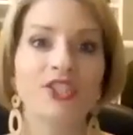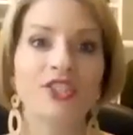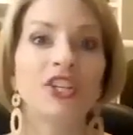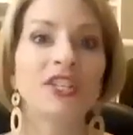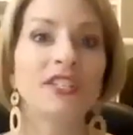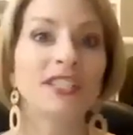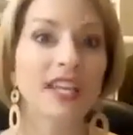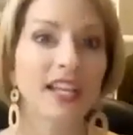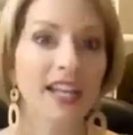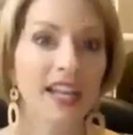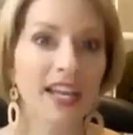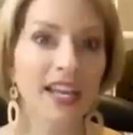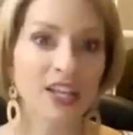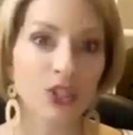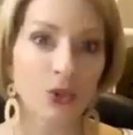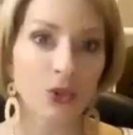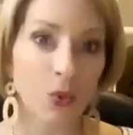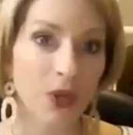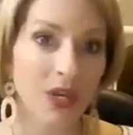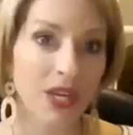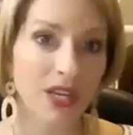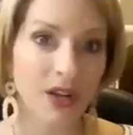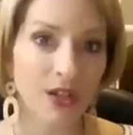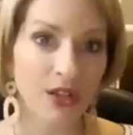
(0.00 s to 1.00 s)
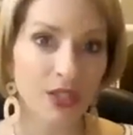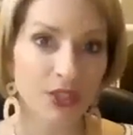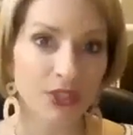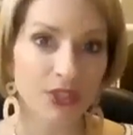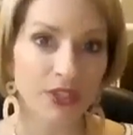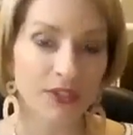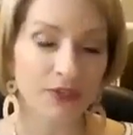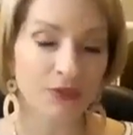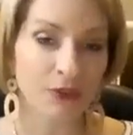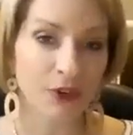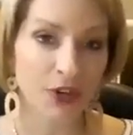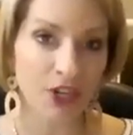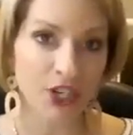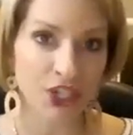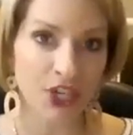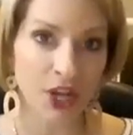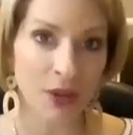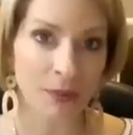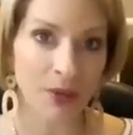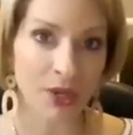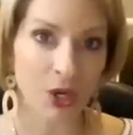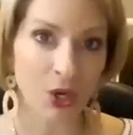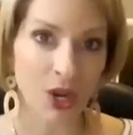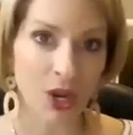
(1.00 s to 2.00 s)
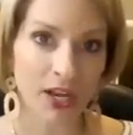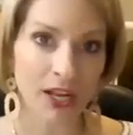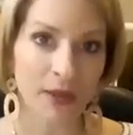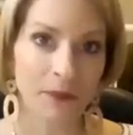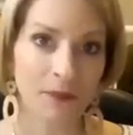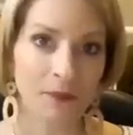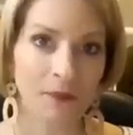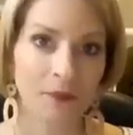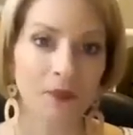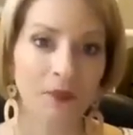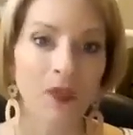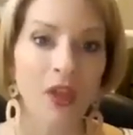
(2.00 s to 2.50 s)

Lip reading: She's going to get $20 in free shopping credit.